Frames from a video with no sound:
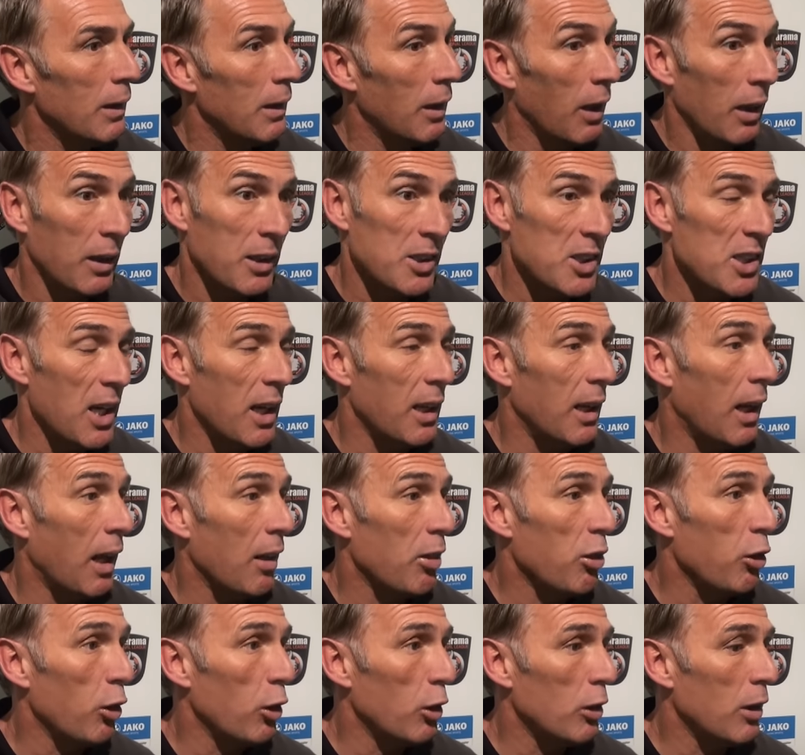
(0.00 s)
Like I say,
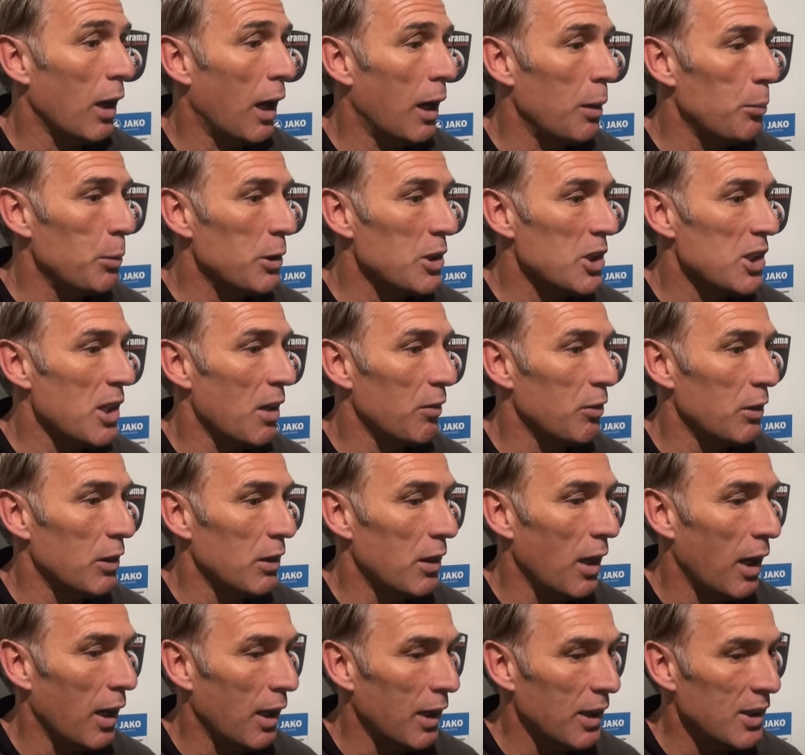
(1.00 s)
that third game in
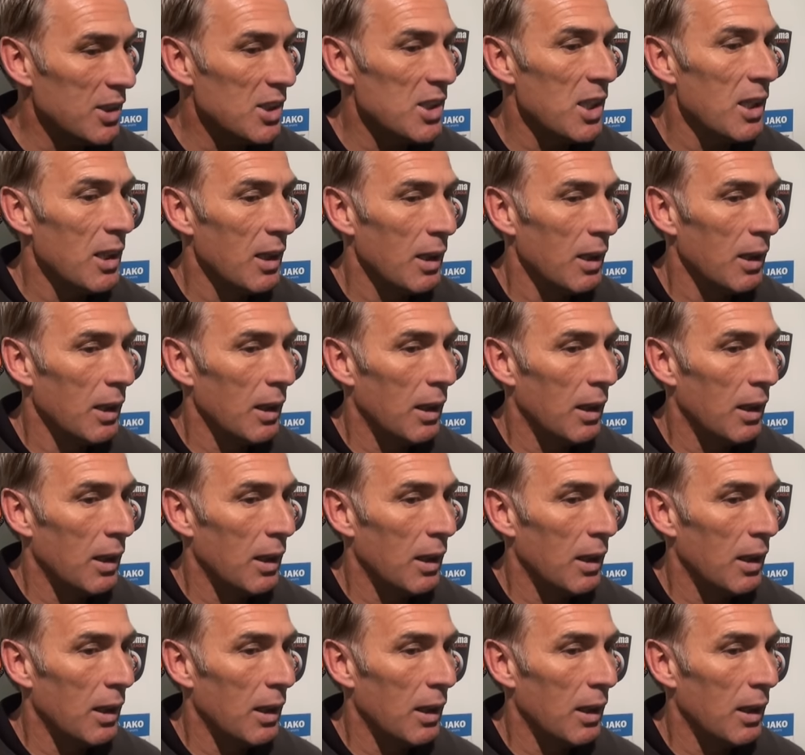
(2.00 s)
7 days